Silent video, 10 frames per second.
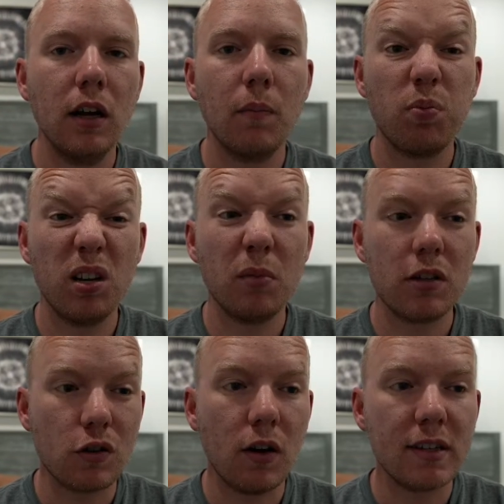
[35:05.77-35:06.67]
pretty much
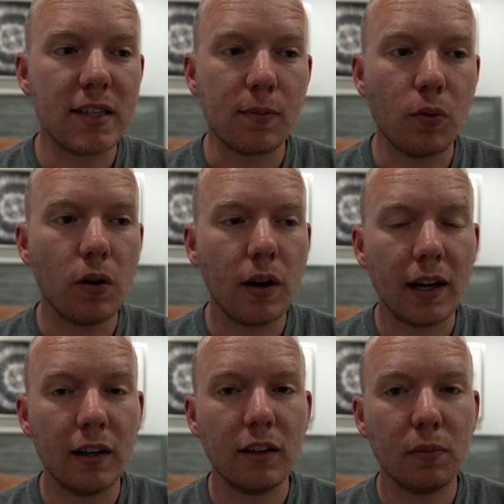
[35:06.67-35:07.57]
across the board, I
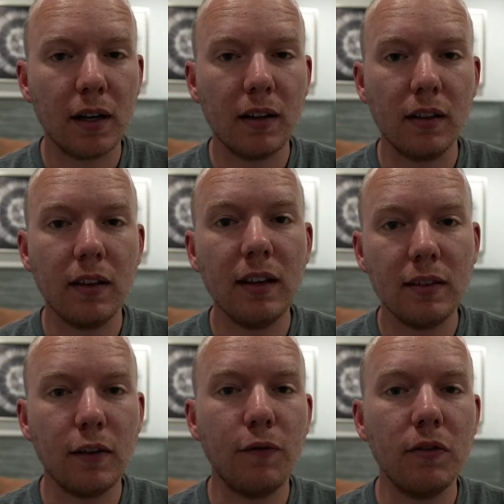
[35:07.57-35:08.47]
can expect at
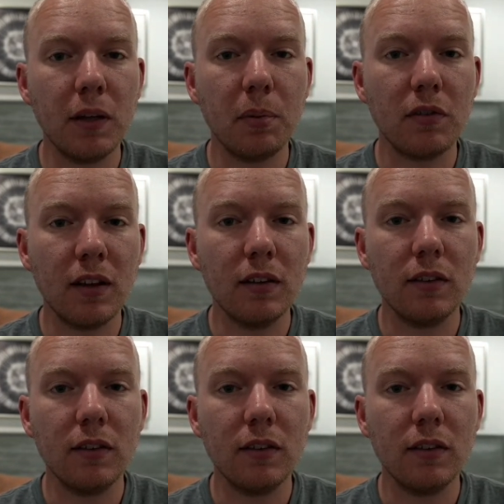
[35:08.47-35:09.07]
least a 50%